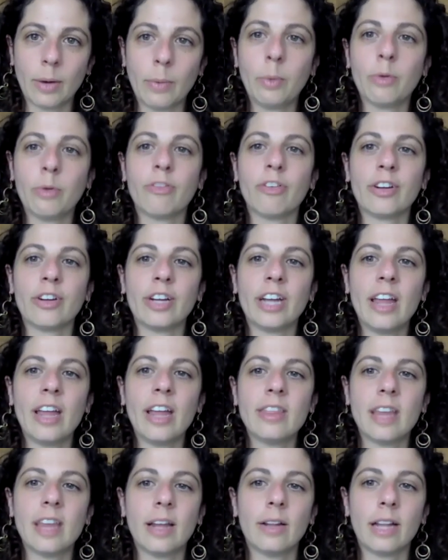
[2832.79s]
We forget
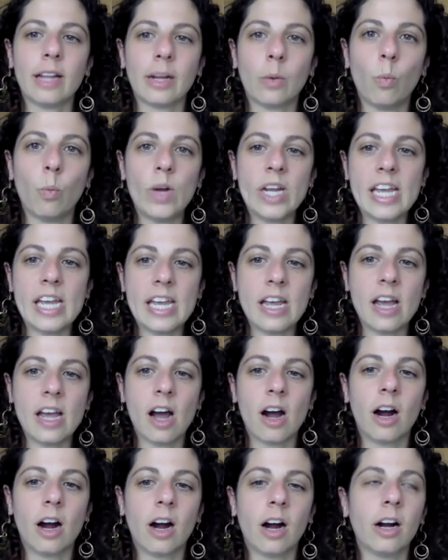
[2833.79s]
that like we
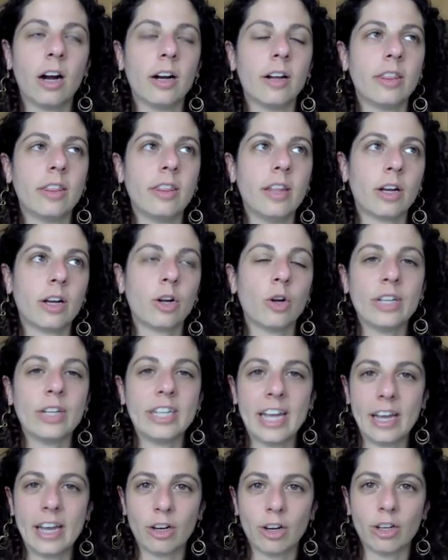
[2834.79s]
are the
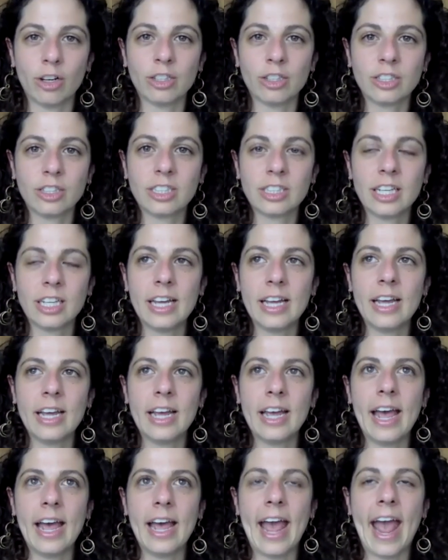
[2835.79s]
creators,
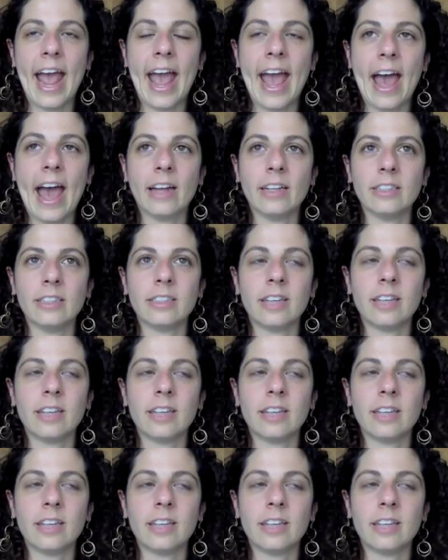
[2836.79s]
and